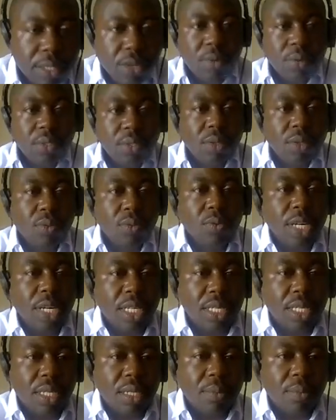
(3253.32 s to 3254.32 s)
so to
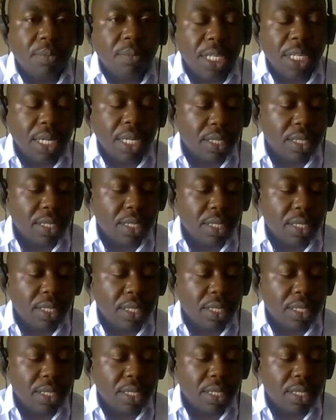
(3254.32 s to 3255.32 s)
work in a
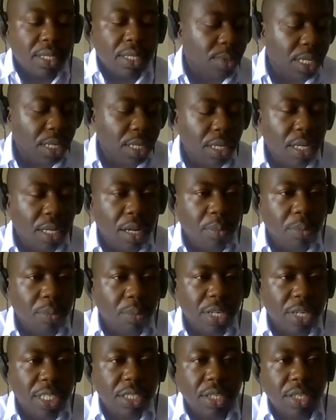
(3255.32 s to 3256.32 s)
BSL 3
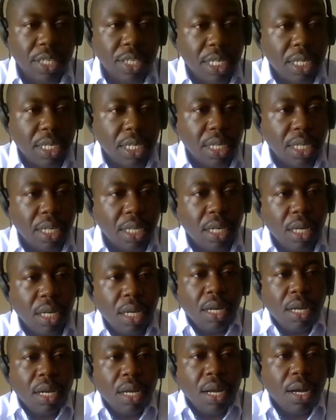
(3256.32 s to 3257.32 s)
laboratory,
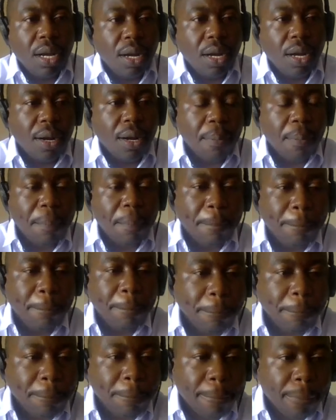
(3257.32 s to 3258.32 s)
um,
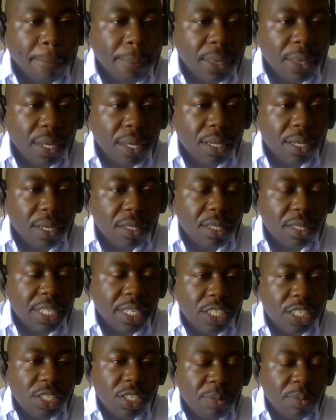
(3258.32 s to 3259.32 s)
there
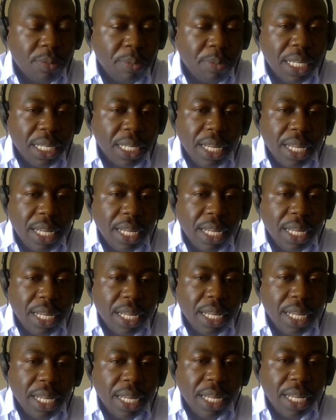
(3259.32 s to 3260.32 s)
should be like,
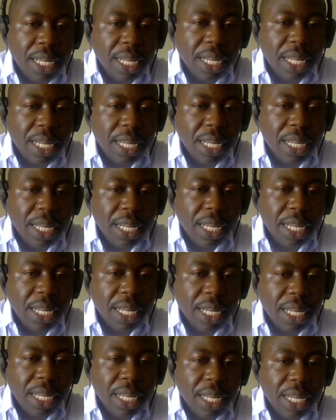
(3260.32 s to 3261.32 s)
there should be
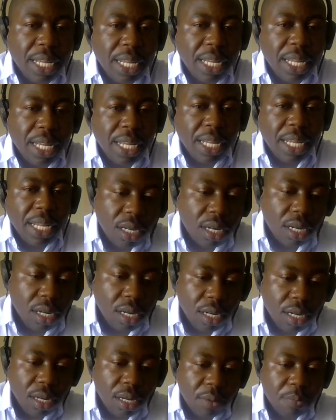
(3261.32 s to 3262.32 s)
a specific
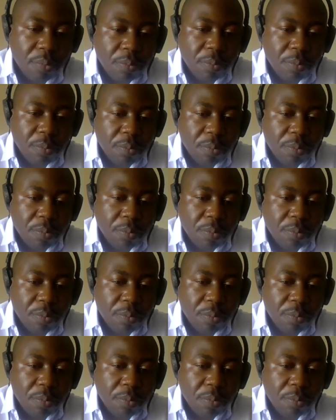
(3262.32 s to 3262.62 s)
uh,